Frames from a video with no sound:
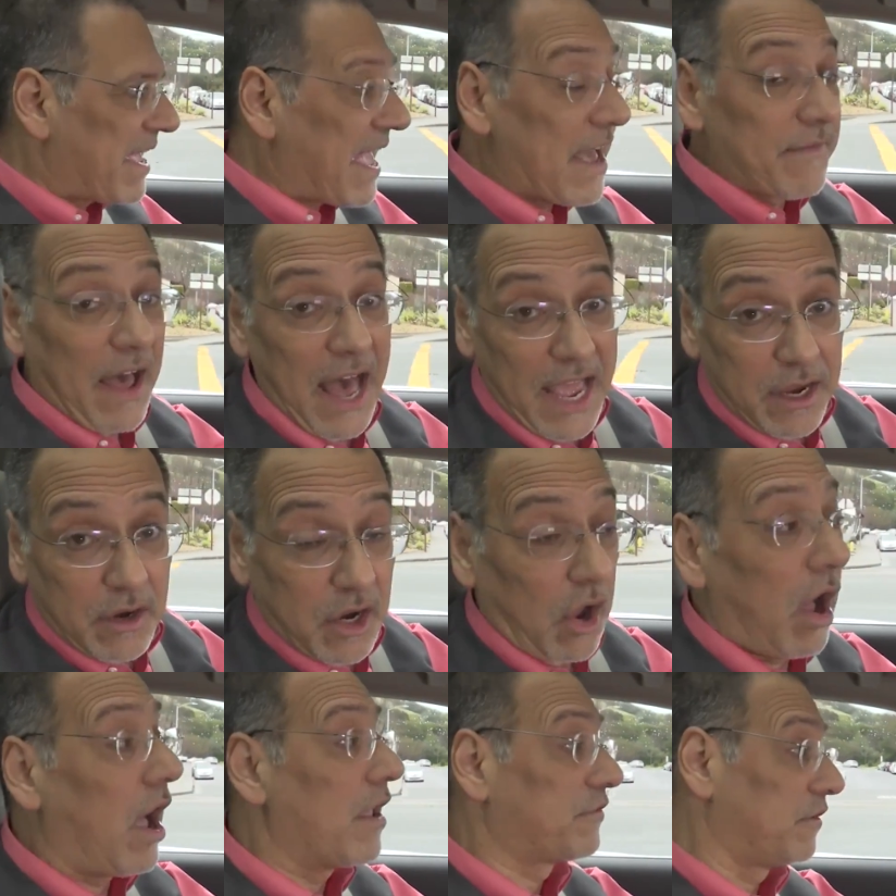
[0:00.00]
may have higher
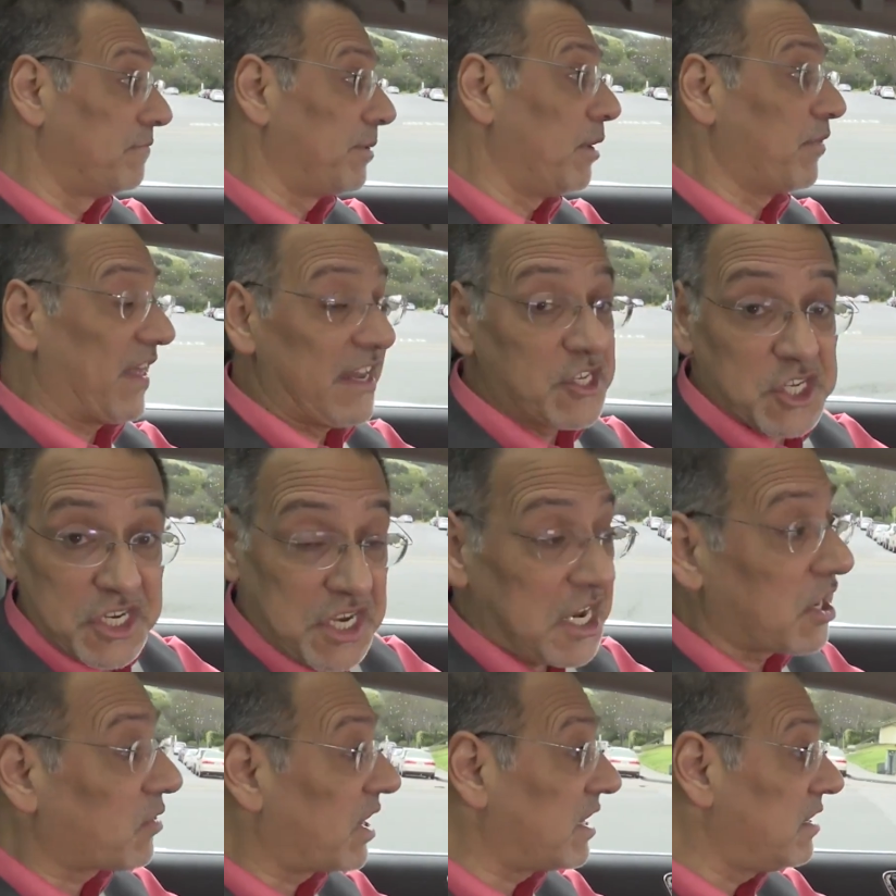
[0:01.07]
cost of both
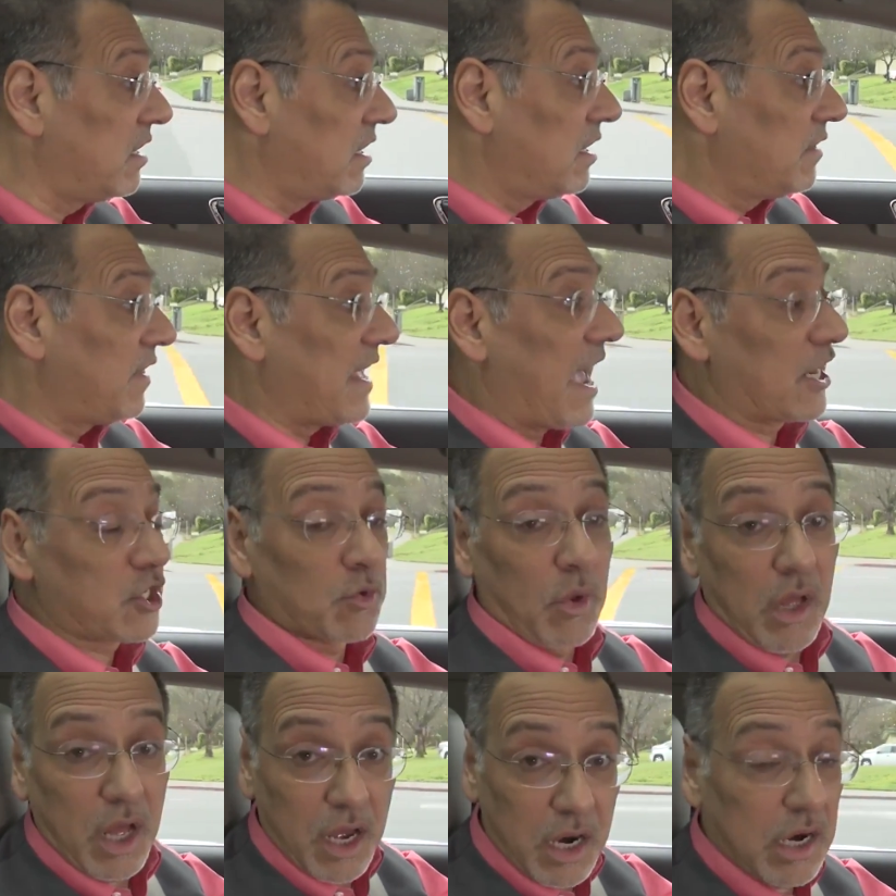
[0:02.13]
engineering, the
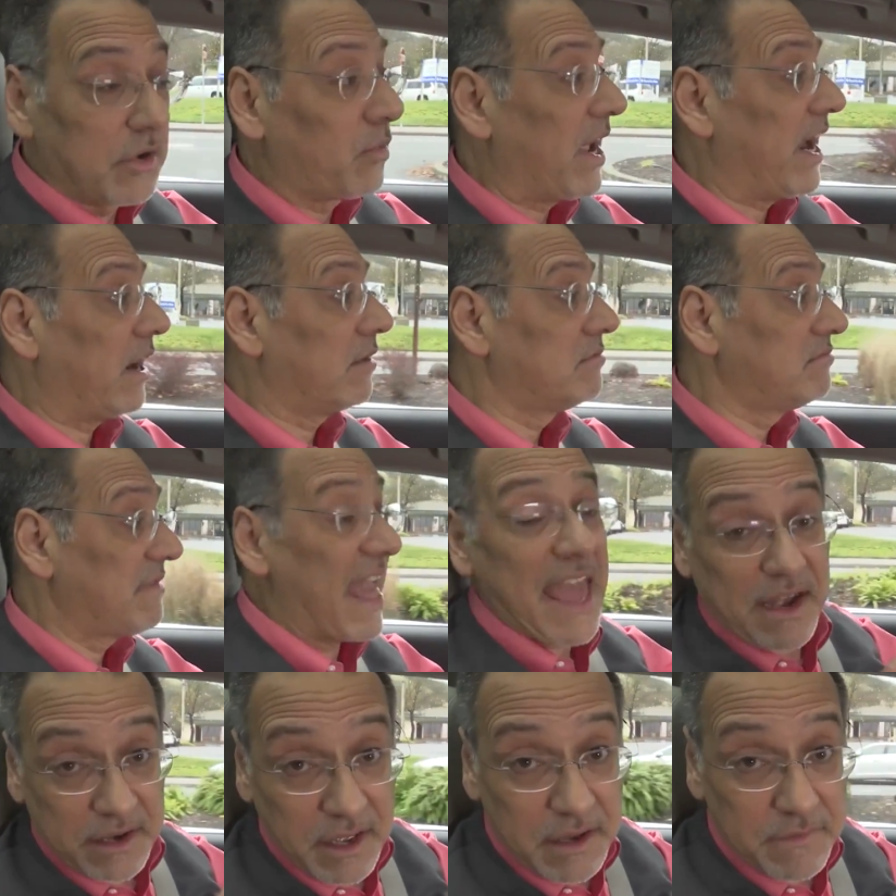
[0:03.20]
actual hardware,
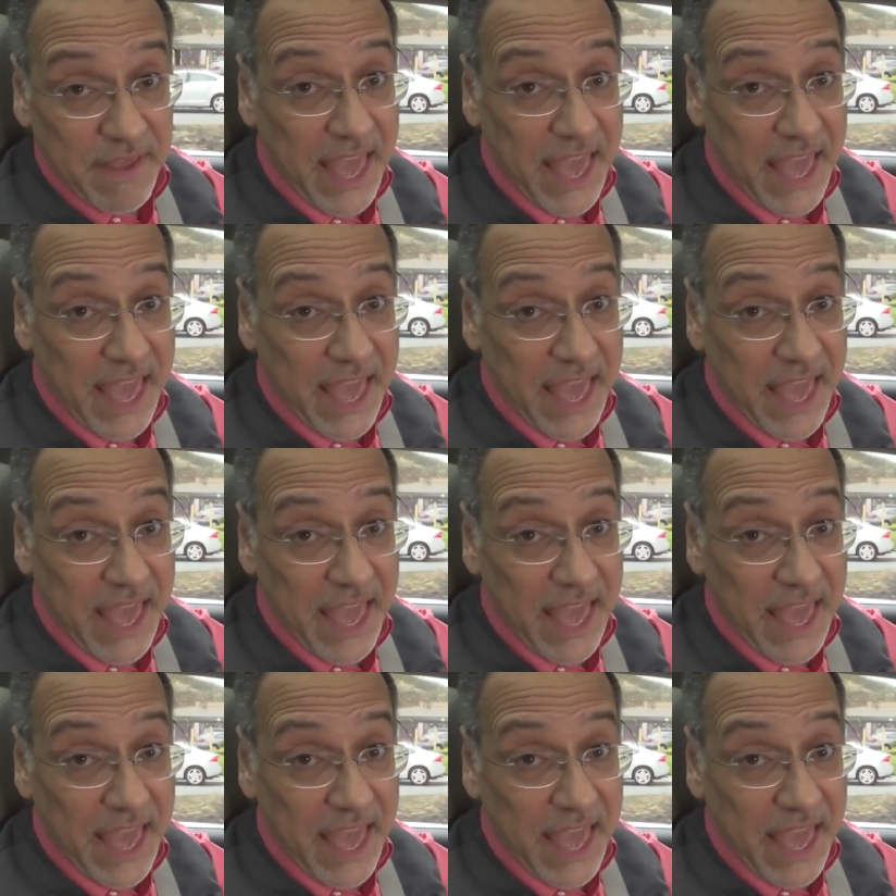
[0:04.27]
and of